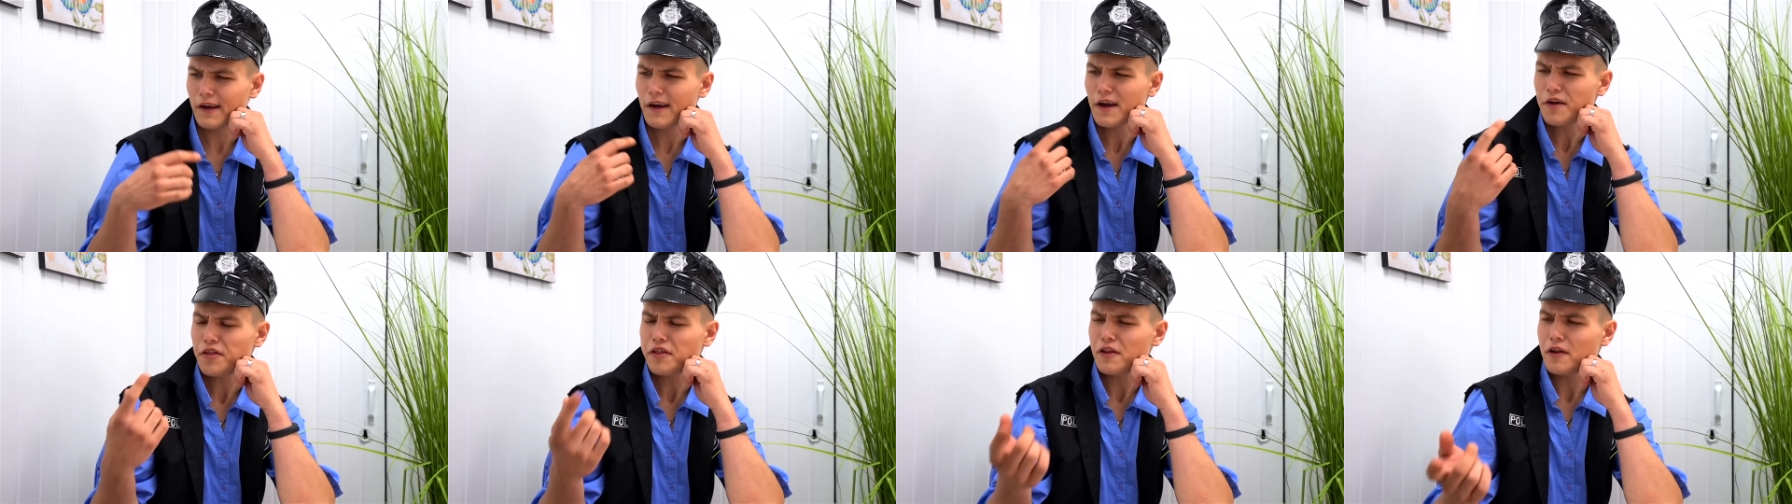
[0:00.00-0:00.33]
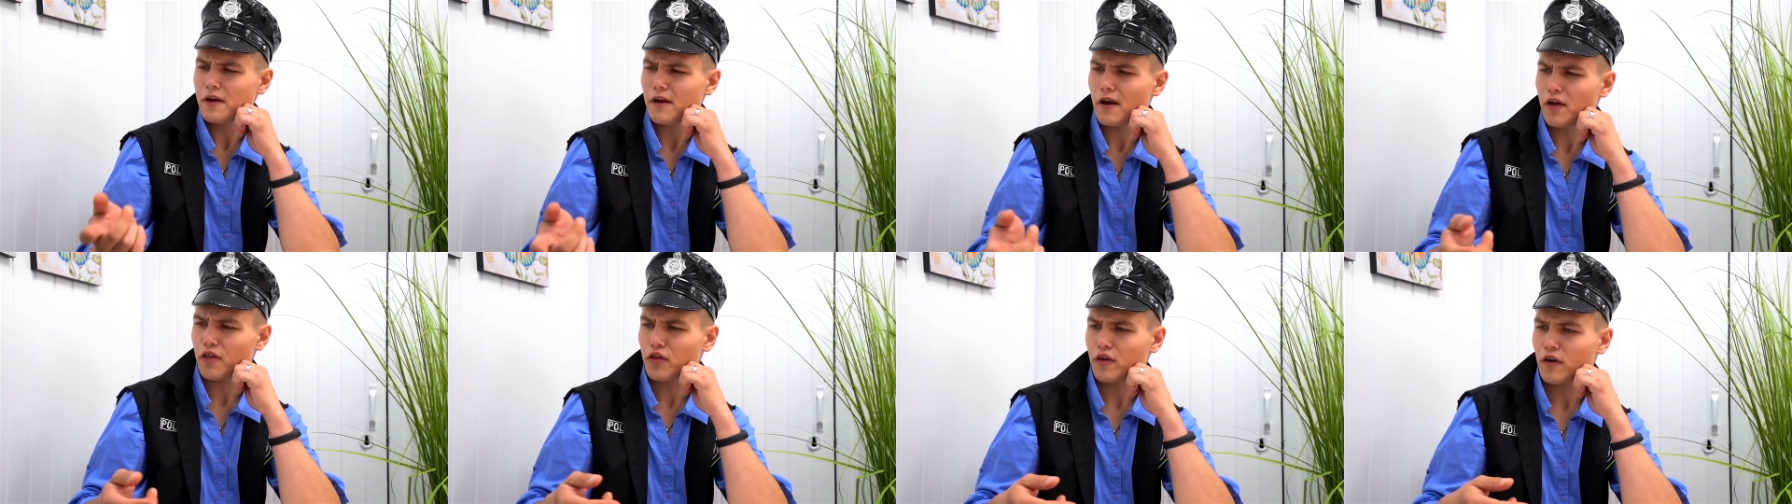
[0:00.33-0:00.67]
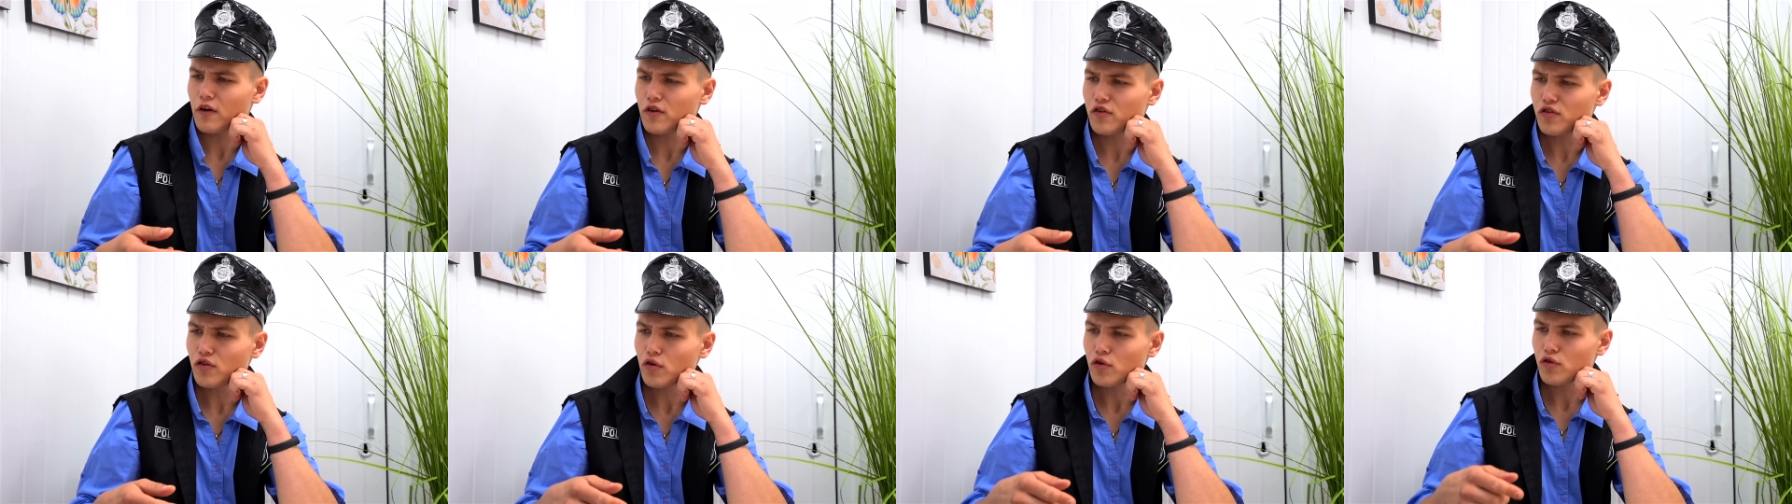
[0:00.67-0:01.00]
What if I
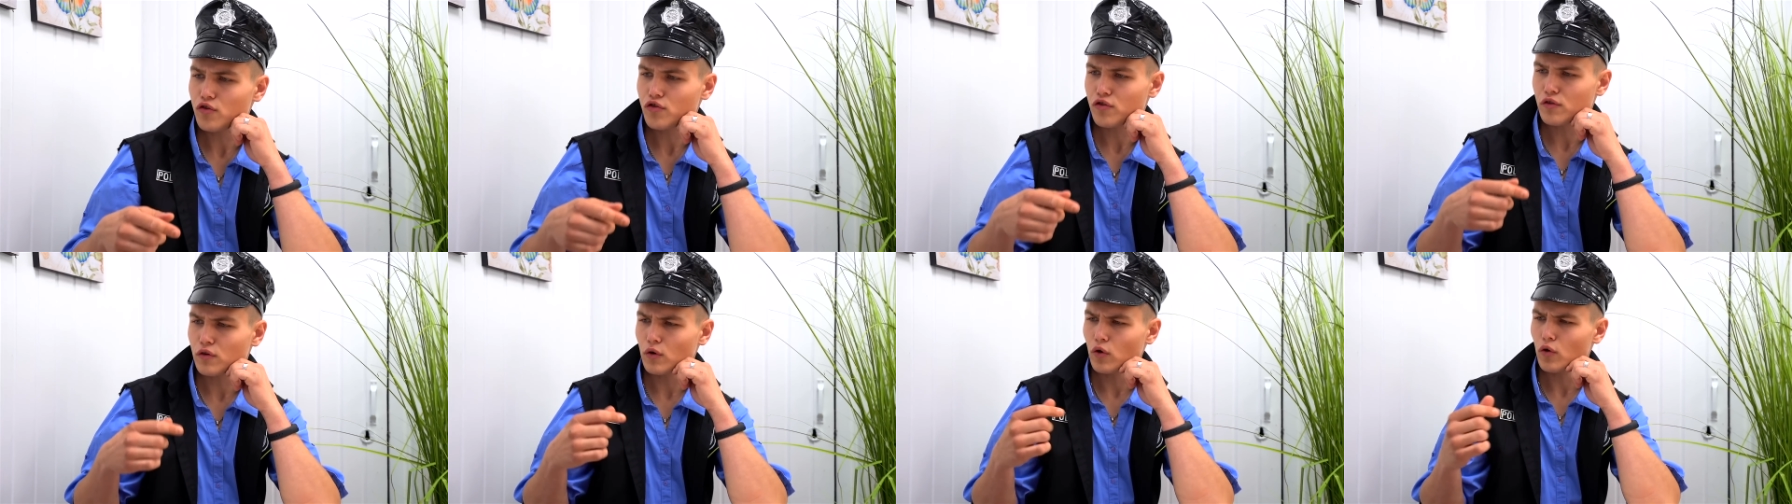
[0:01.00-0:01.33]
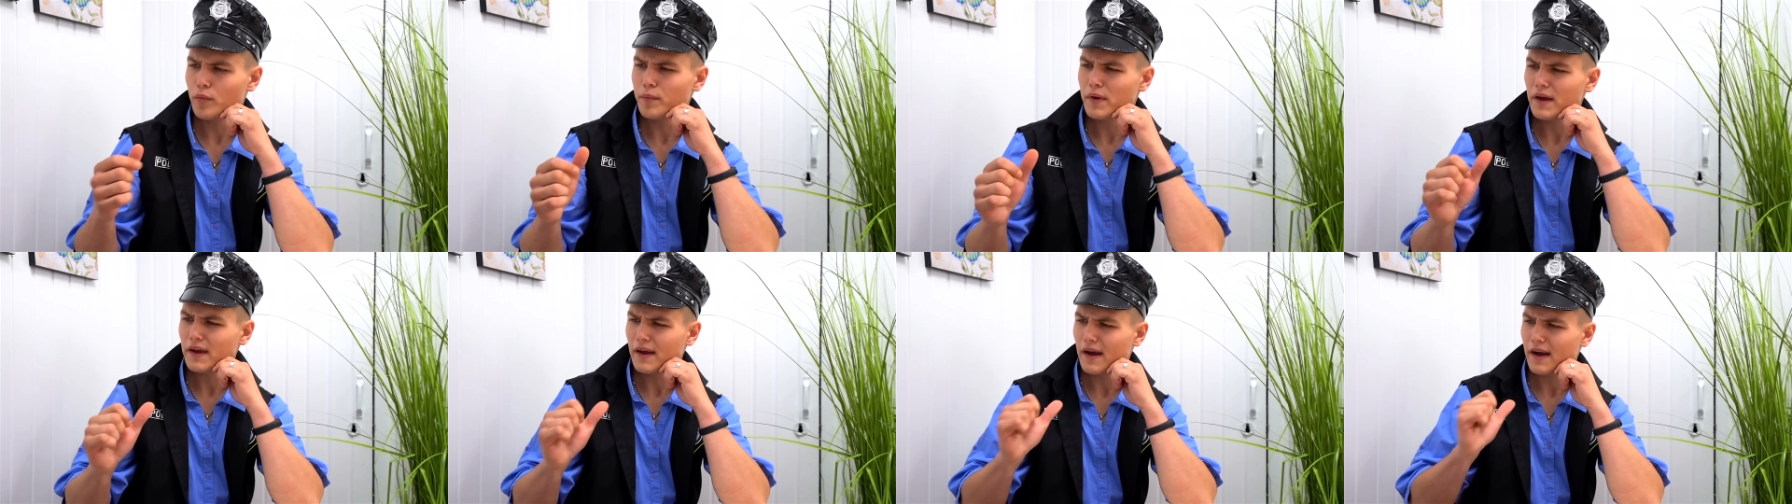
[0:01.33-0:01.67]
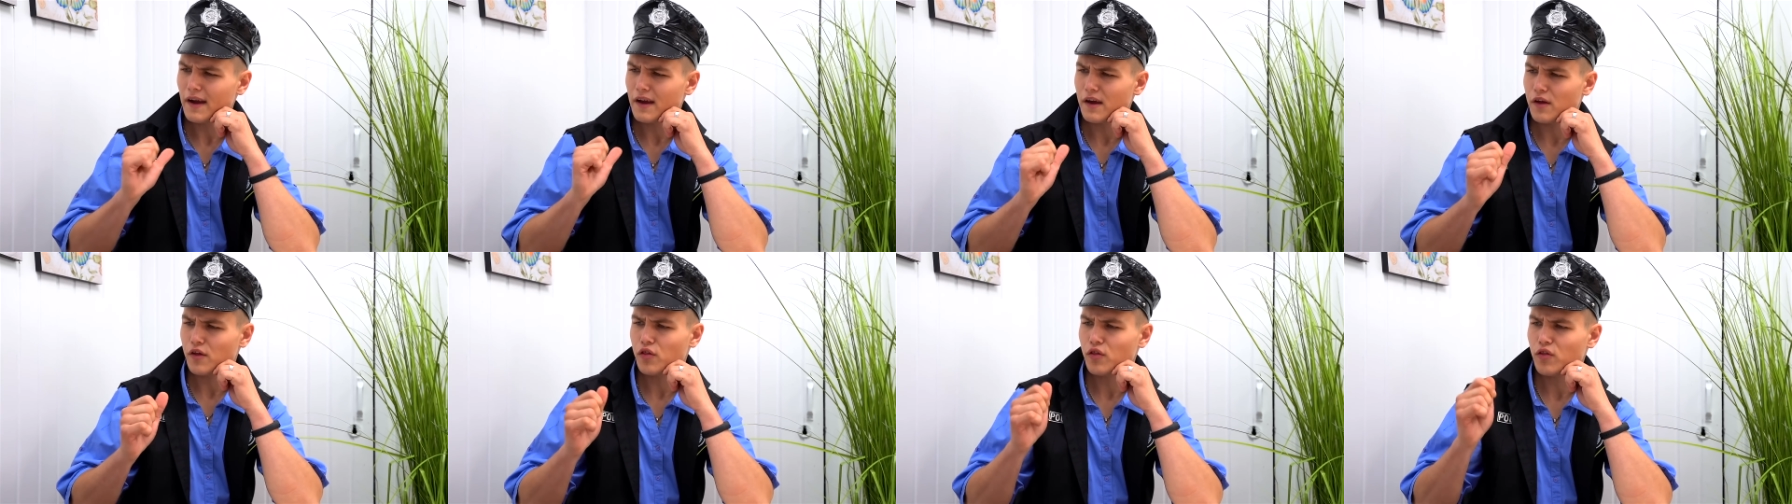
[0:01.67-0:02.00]
told you that I
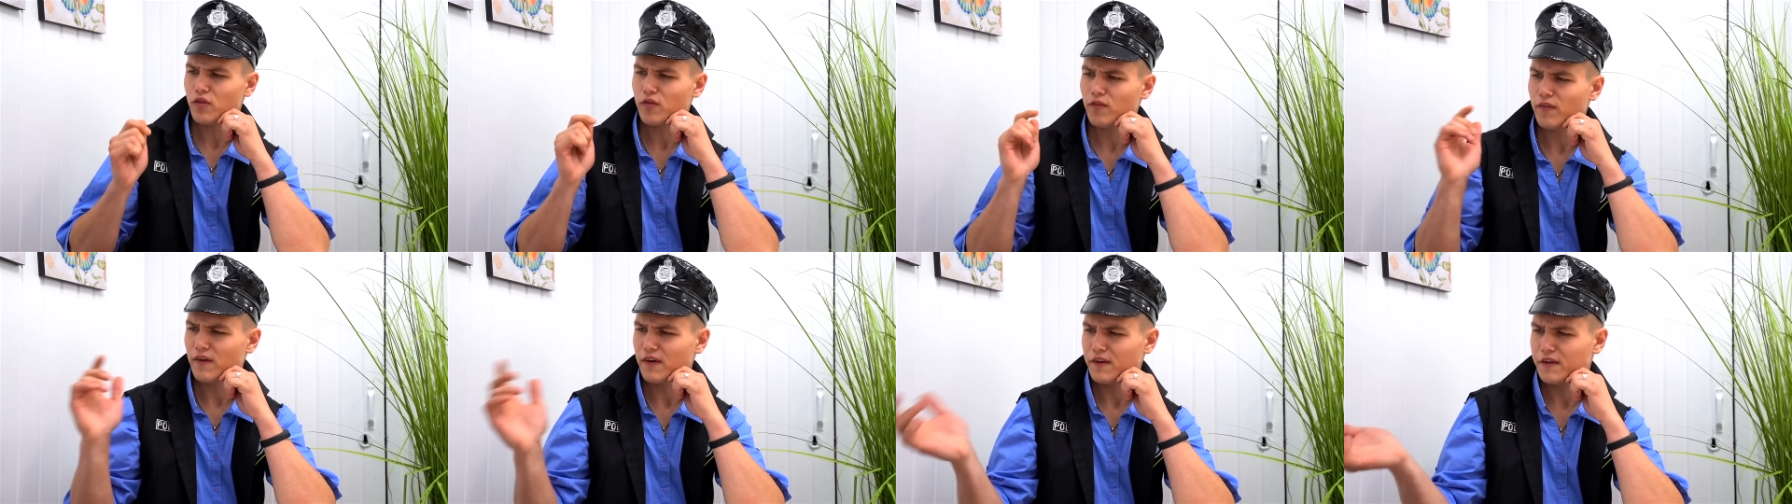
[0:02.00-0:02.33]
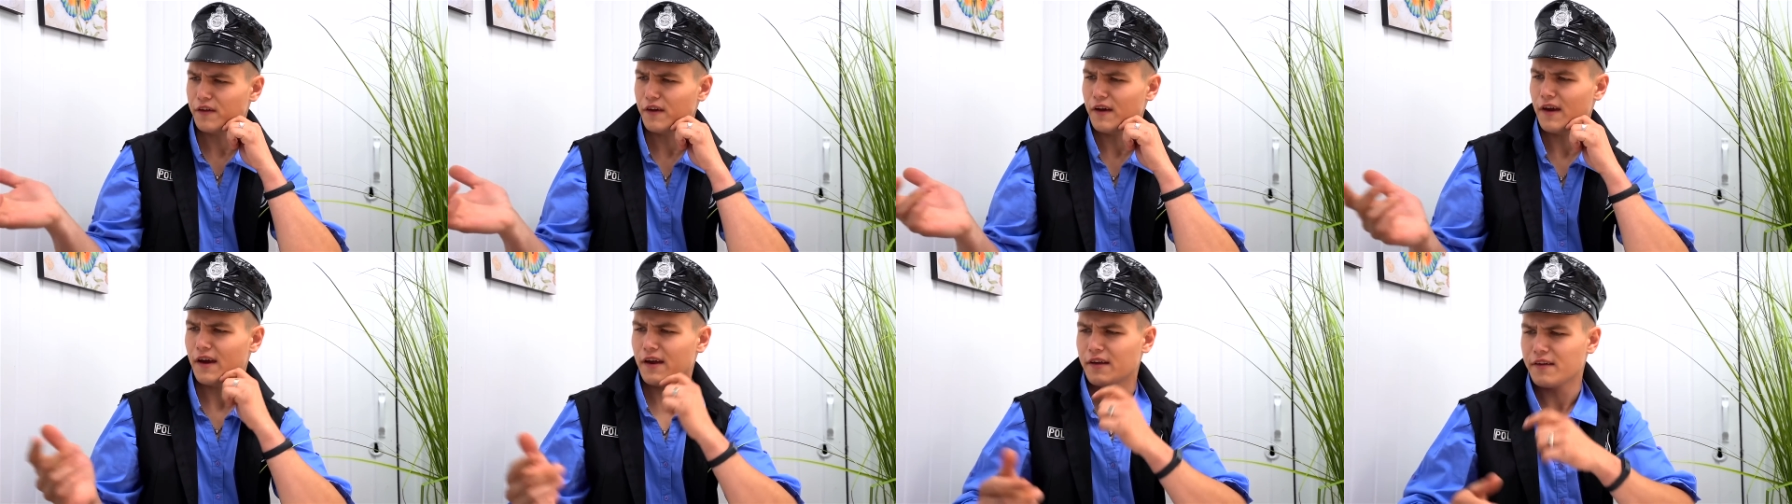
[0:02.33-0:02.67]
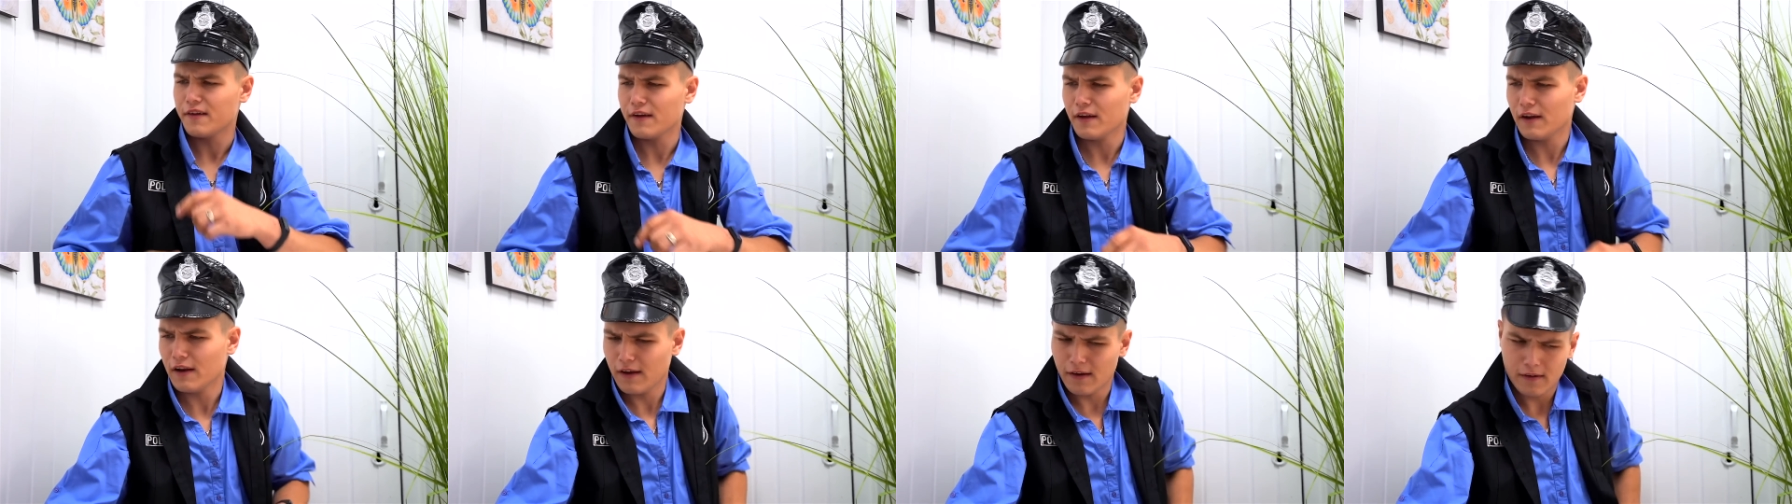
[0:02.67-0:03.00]
have a
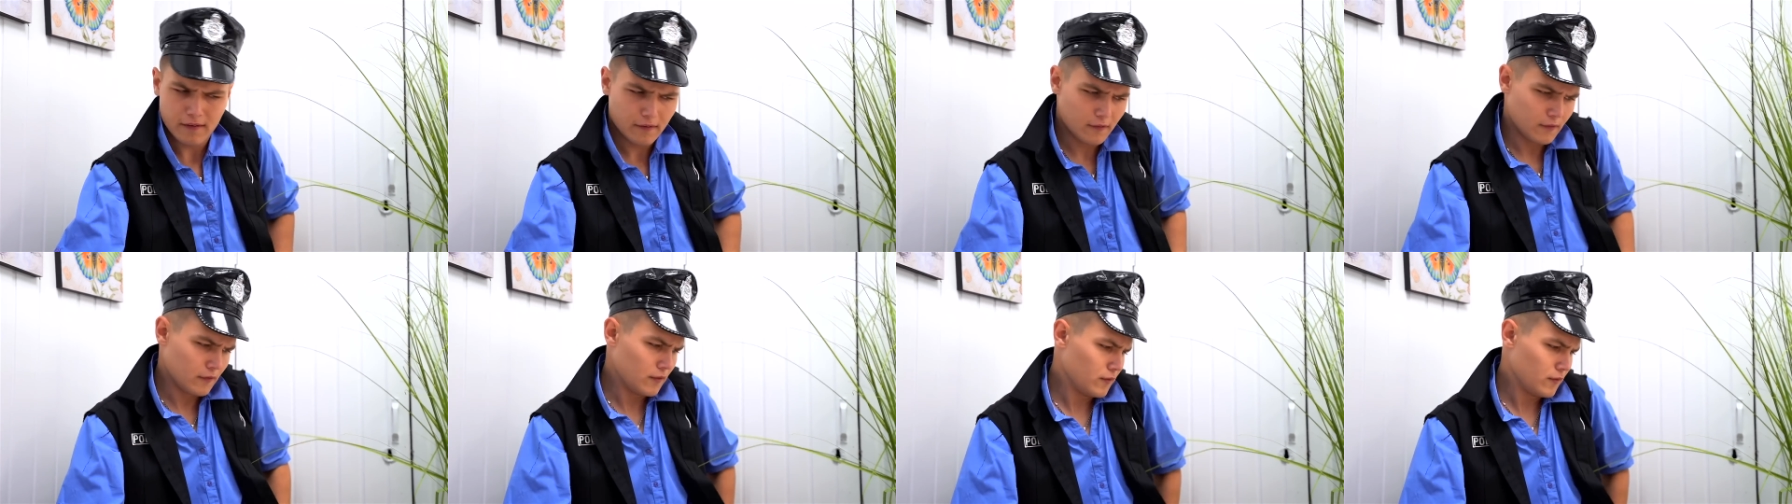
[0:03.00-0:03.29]
witness?